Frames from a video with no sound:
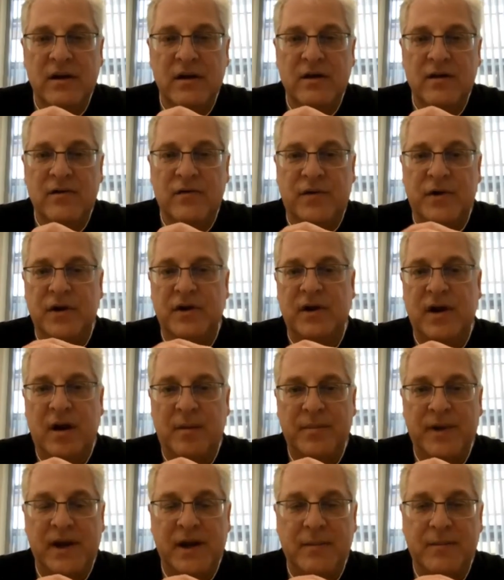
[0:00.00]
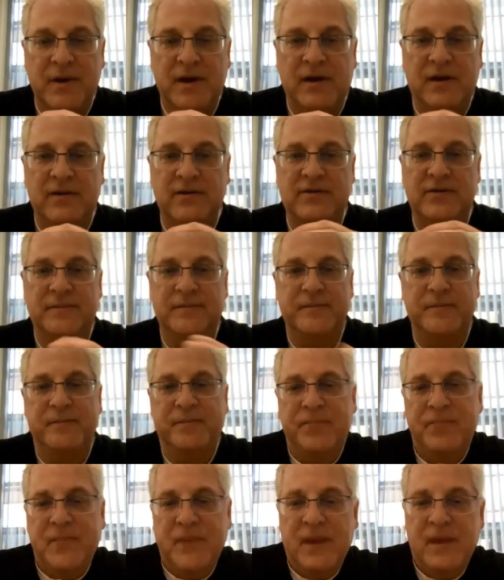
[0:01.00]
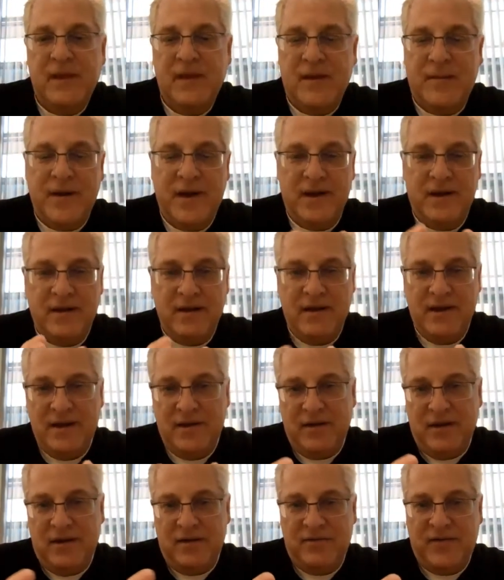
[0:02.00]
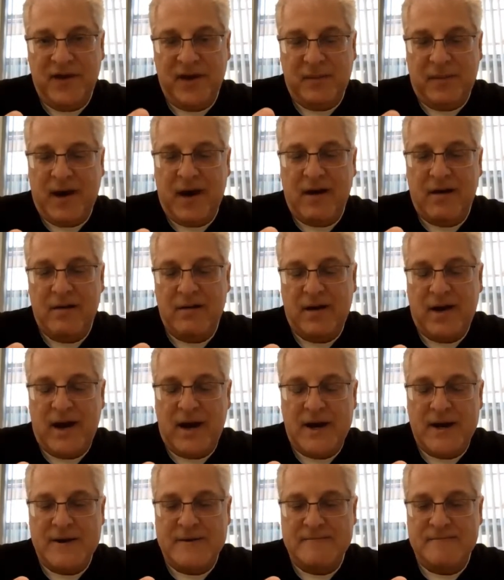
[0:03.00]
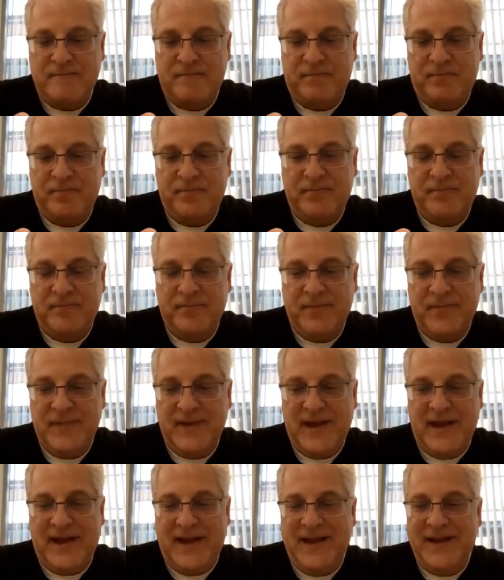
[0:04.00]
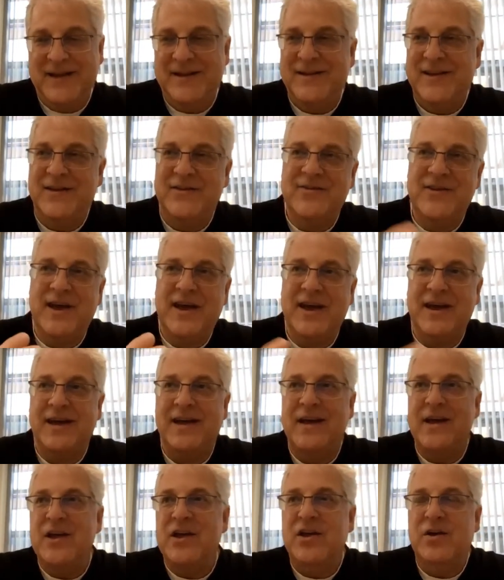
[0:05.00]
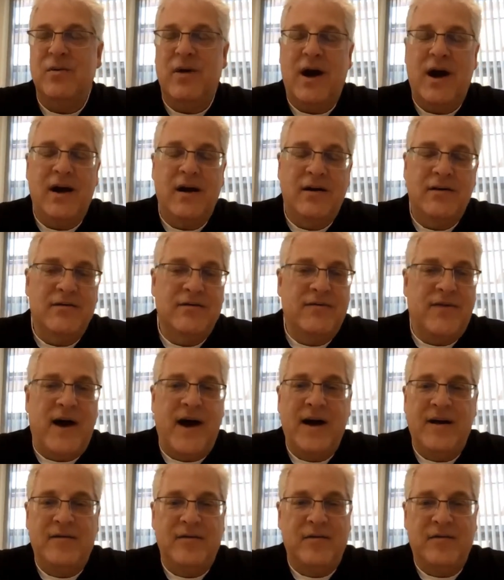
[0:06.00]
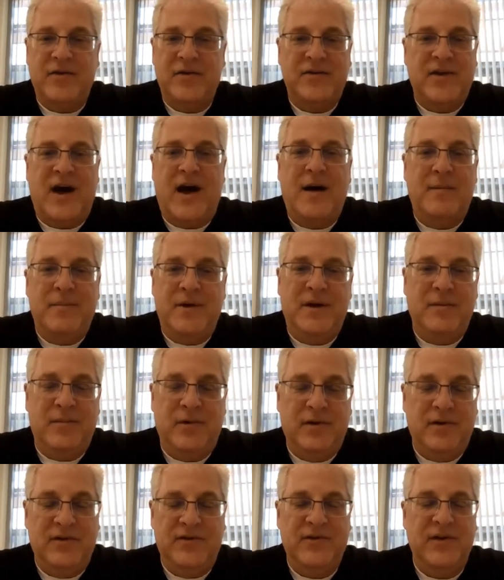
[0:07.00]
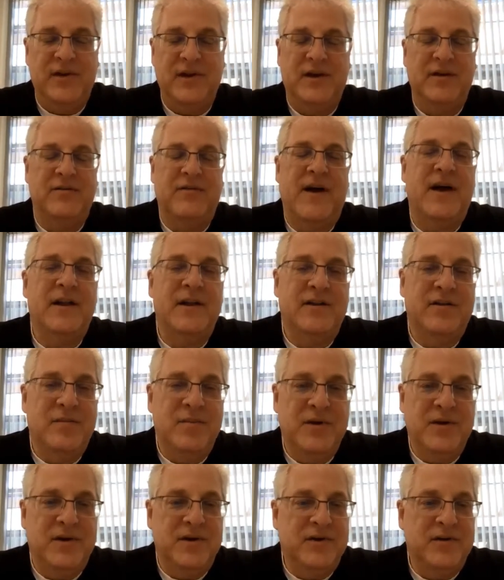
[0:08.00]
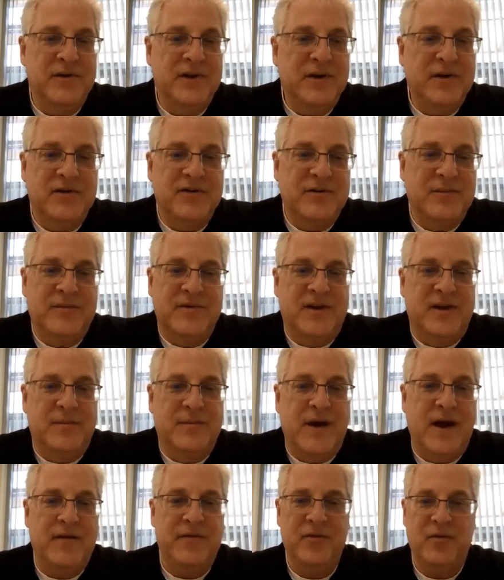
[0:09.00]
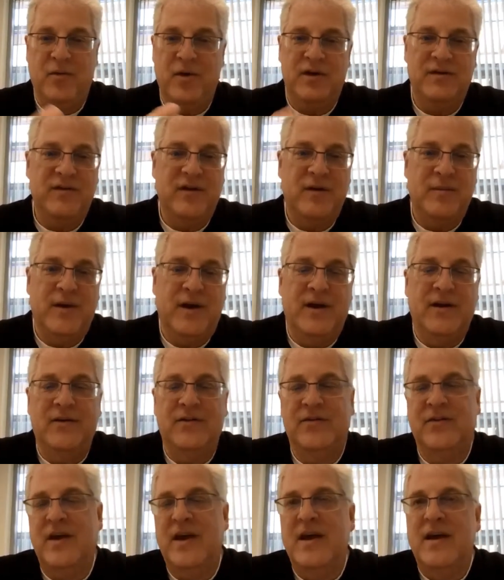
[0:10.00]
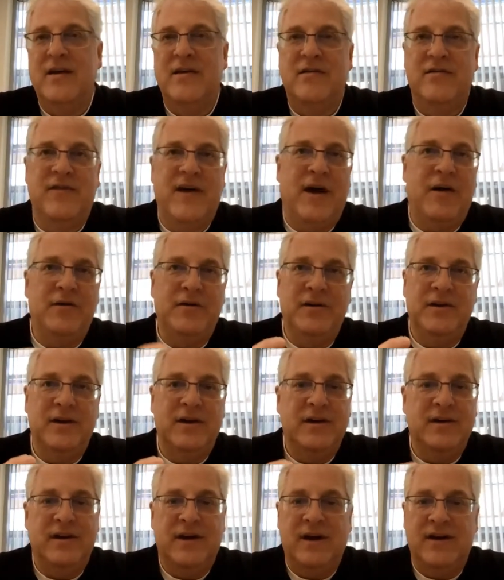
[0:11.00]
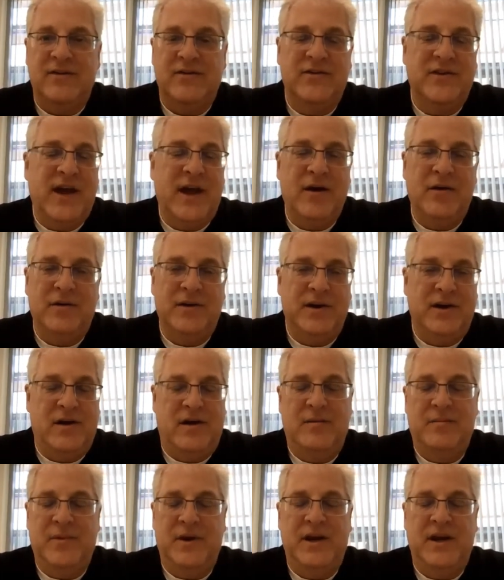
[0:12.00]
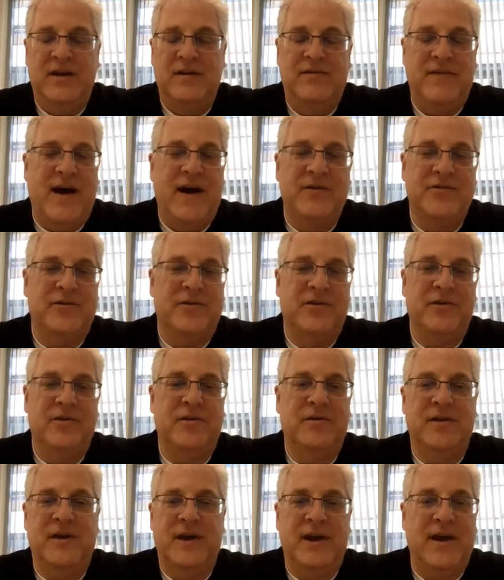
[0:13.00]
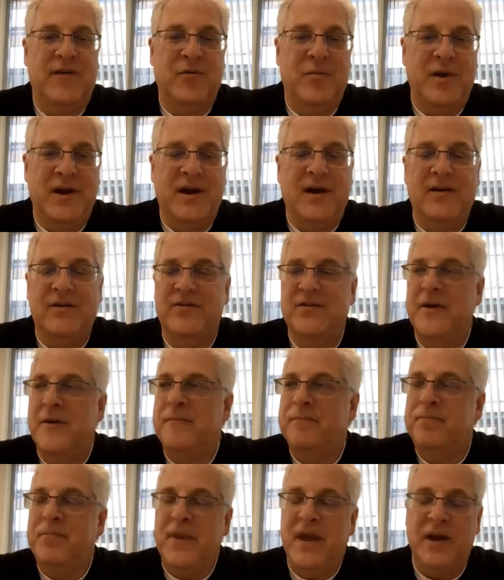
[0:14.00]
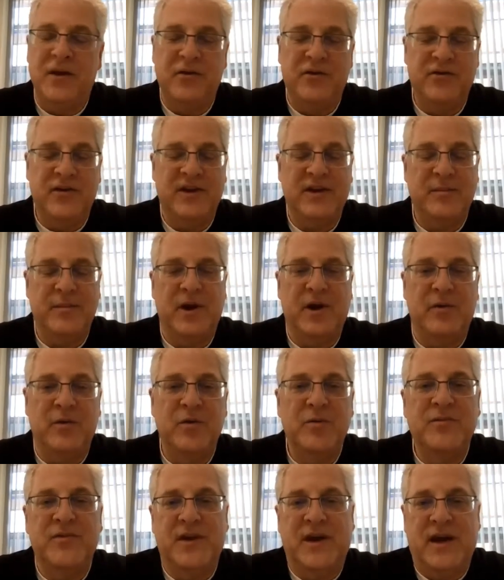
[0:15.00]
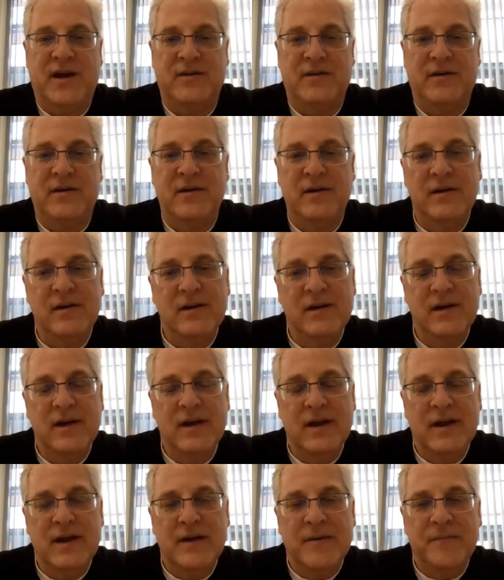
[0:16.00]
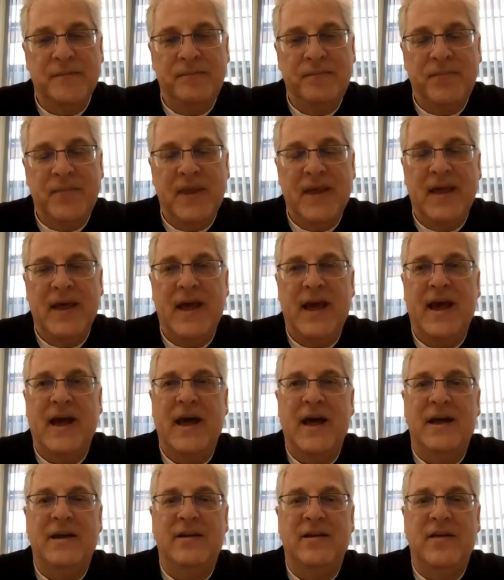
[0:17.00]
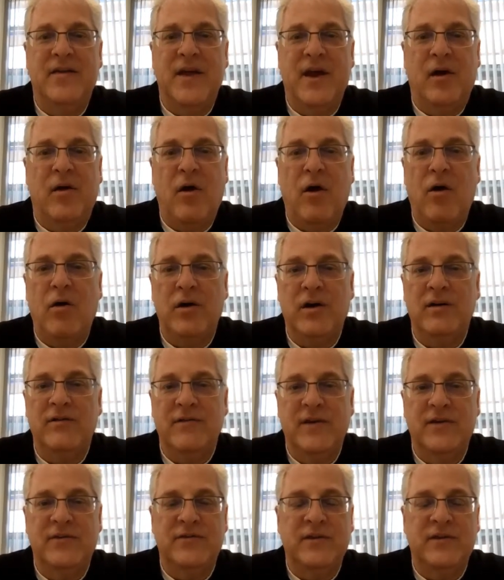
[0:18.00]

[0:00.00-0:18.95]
for your company. Because, I mean, you think about getting, let's say you hired 5 of the top people in Silicon Valley to be on your leadership team. Every one of them has founded and scaled a company faster than everybody else. And you sit them in a room together, and they're all convinced that